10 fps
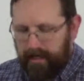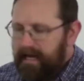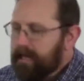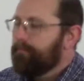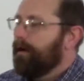
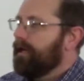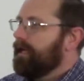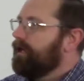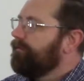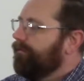Anybody
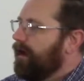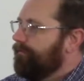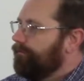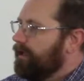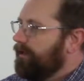can
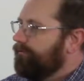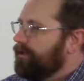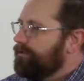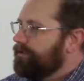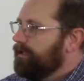find
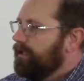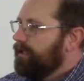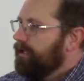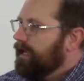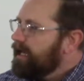forgiveness.
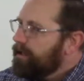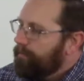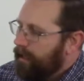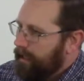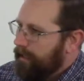
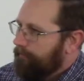Anybody